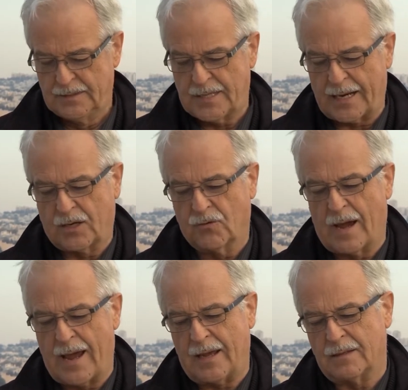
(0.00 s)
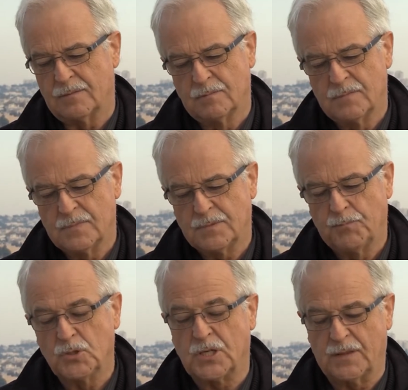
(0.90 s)
Zechariah
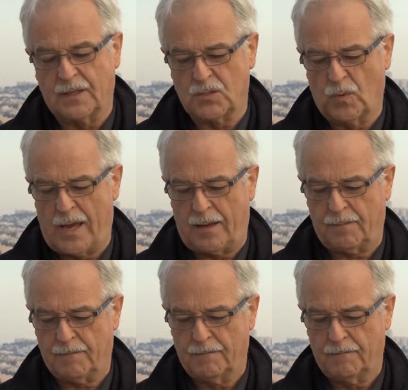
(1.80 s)
puts it this way